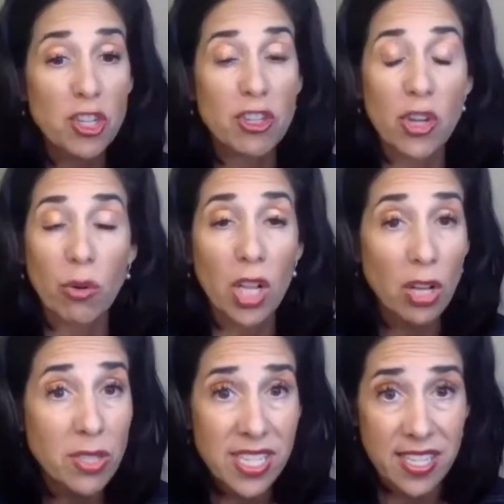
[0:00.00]
so
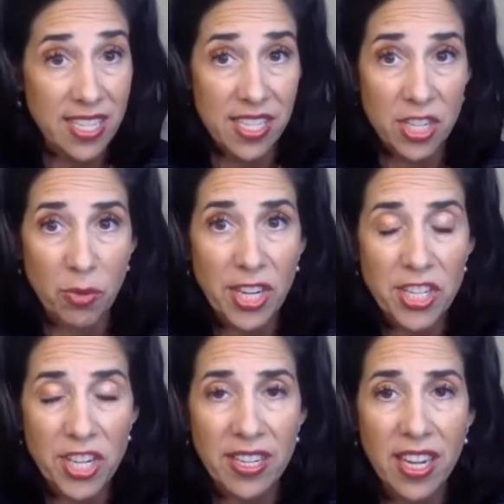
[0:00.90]
close to the
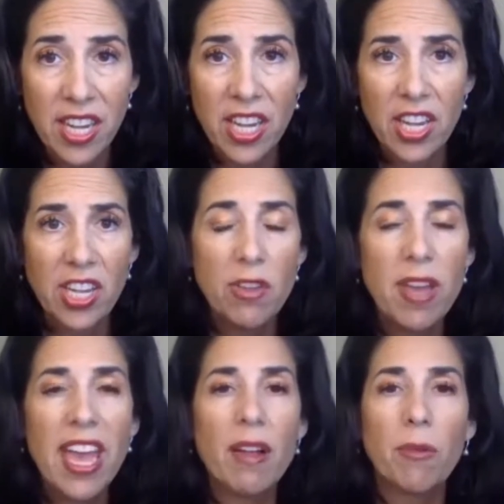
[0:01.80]
situation, you
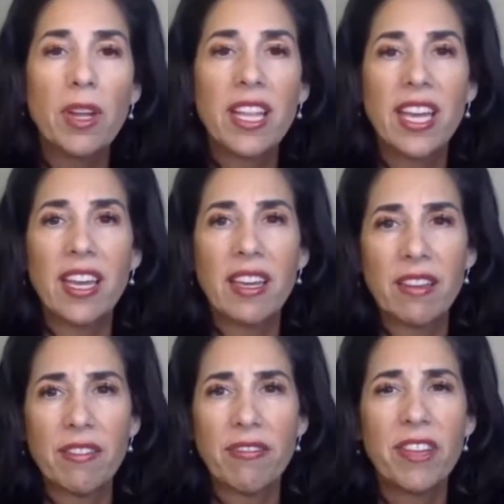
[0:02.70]
can't really
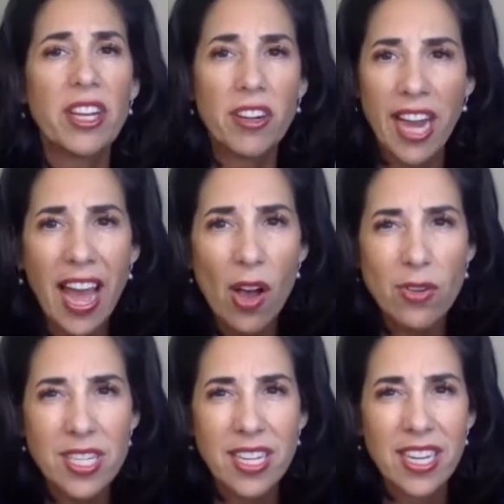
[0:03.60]
figure it
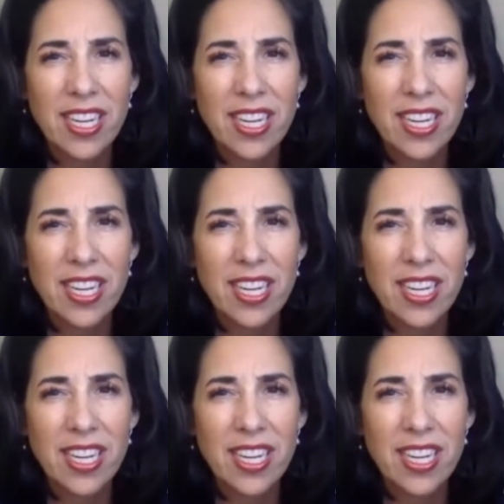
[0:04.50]
out.